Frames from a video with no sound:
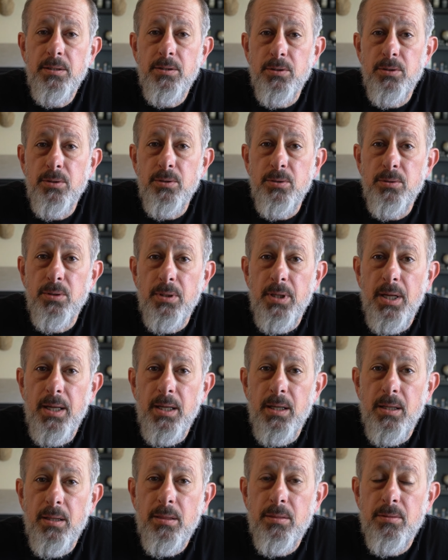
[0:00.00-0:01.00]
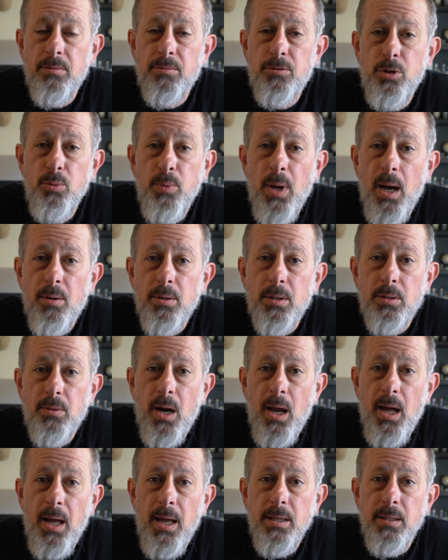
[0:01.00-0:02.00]
do a 2-hour
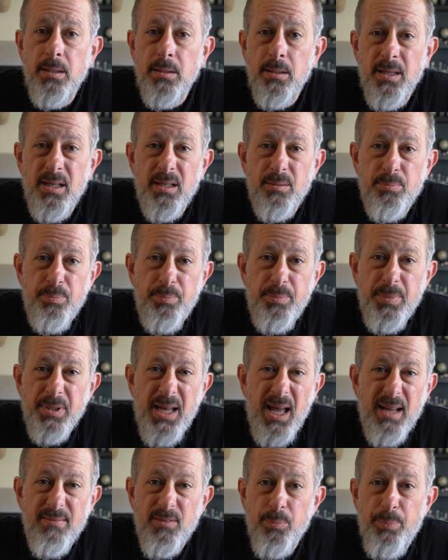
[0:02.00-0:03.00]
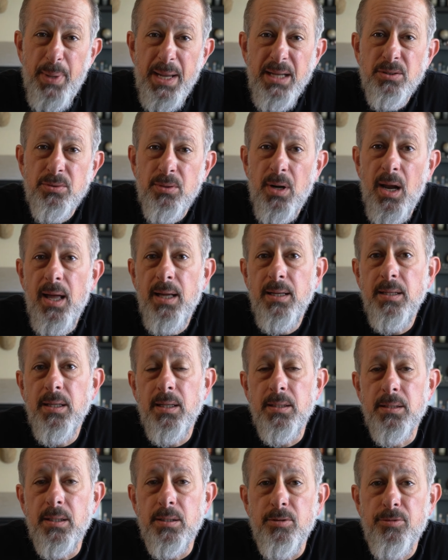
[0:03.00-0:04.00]
ride, kind of a base ride,
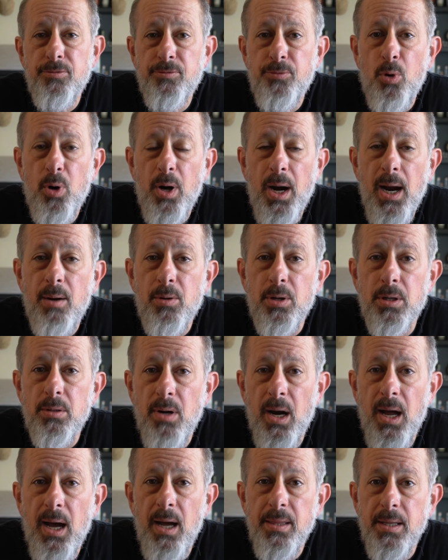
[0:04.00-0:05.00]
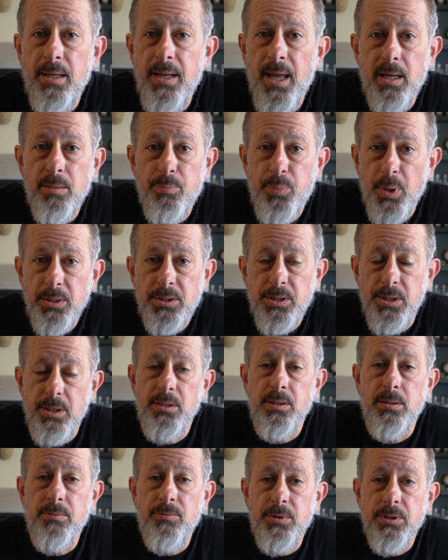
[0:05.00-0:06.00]
and then a 4-hour ride that had a bunch of
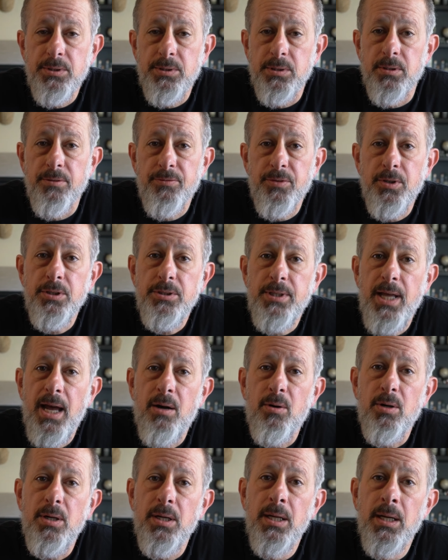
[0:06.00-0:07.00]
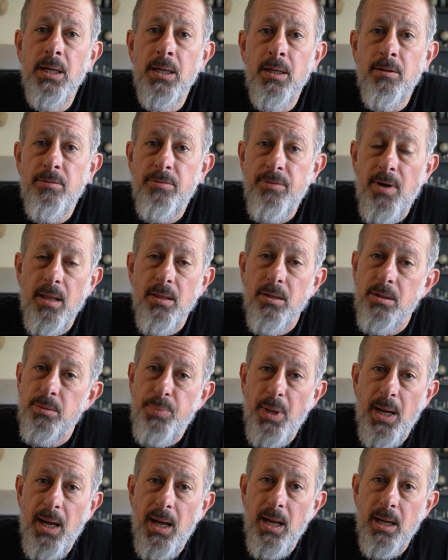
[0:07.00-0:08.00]
intervals in the first hour, followed
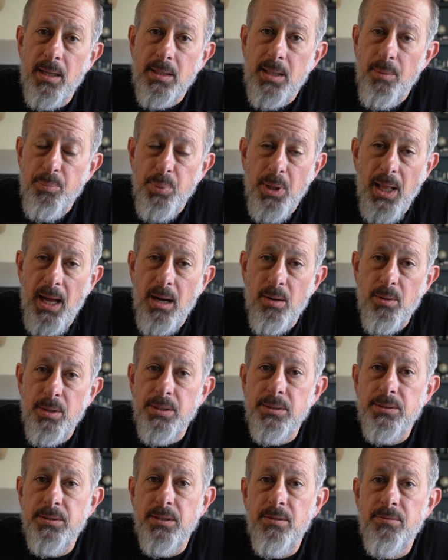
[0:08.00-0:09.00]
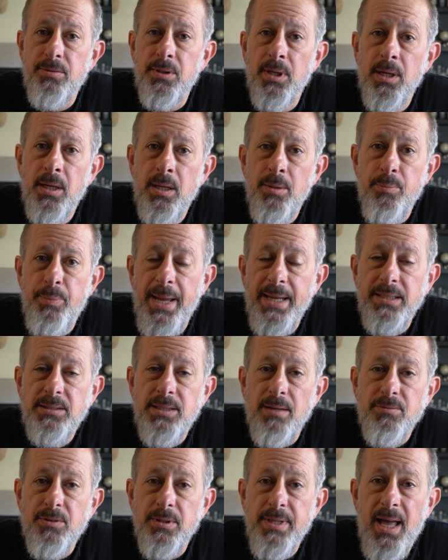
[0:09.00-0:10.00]
by a couple hours of base
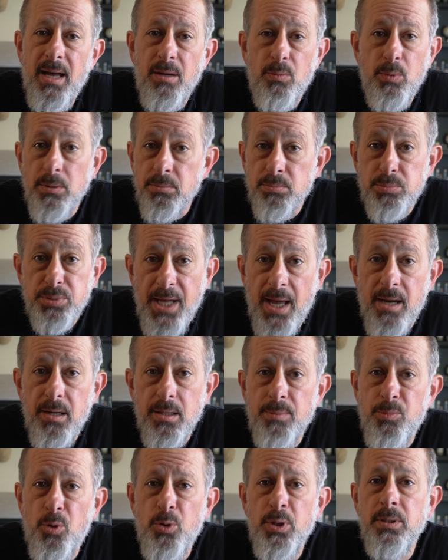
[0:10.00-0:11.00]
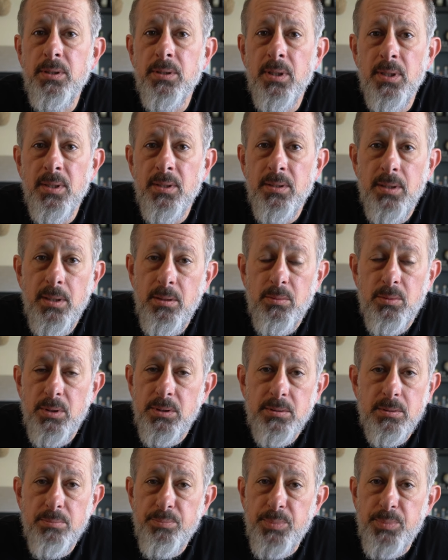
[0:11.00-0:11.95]
after that. Well, Saturday morning, there was a